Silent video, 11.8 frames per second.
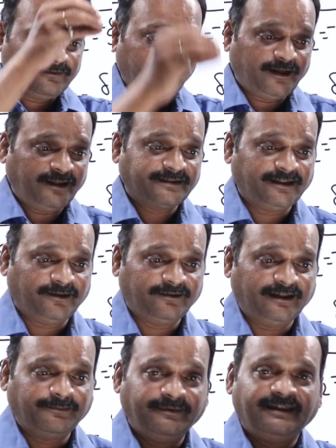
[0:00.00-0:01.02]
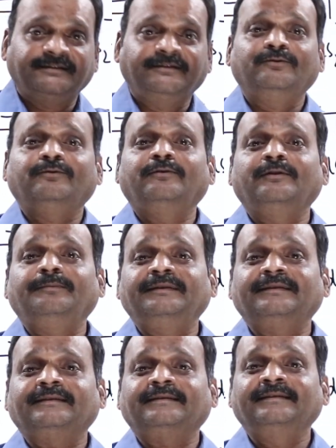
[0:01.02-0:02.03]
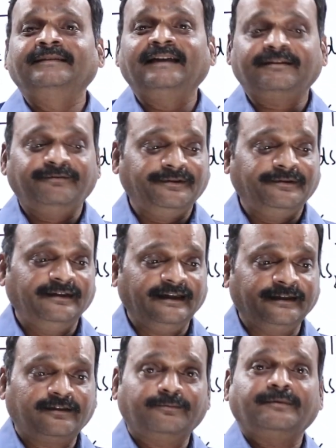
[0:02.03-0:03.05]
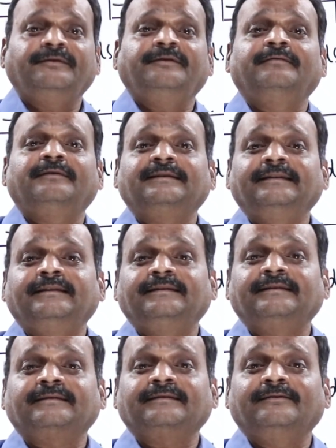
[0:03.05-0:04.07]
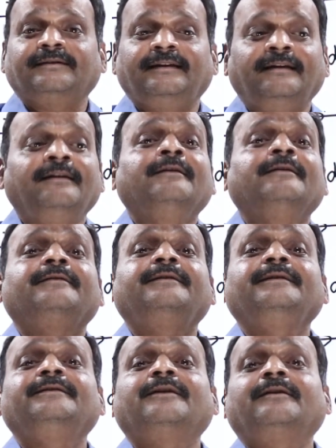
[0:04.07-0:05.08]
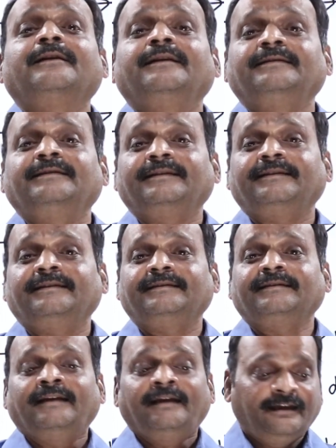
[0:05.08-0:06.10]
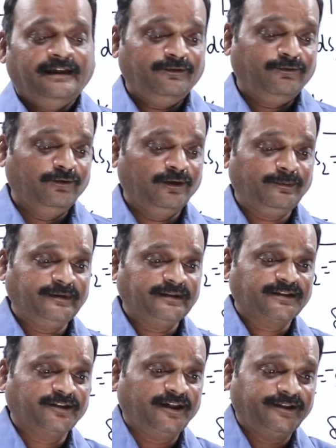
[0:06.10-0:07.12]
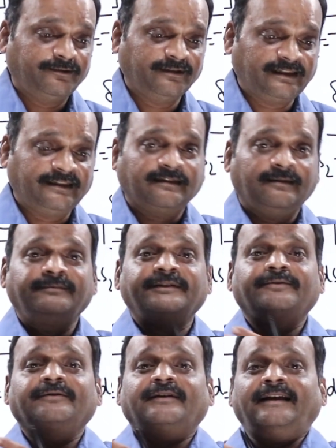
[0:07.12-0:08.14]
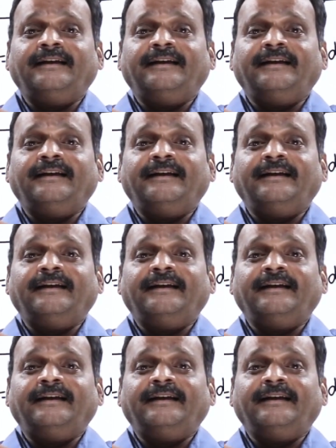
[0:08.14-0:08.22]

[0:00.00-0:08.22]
falls down and breaks into 4 pieces. In that way only entropy of the universe increases. Okay. Disorder is increasing. If 4 pieces join together and come into your